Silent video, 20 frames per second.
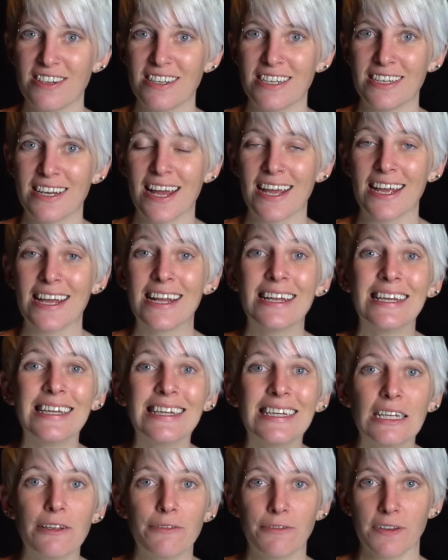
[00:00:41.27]
DNA
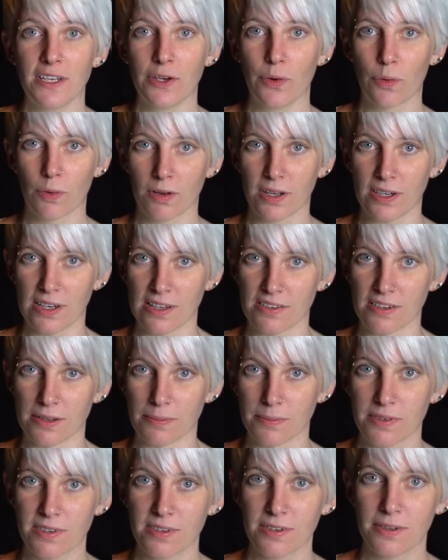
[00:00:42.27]
in living
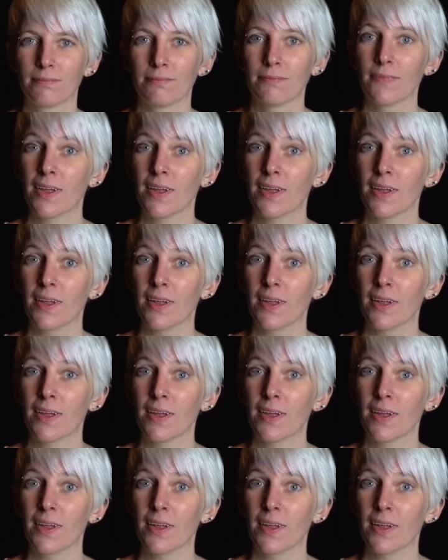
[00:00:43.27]
organisms.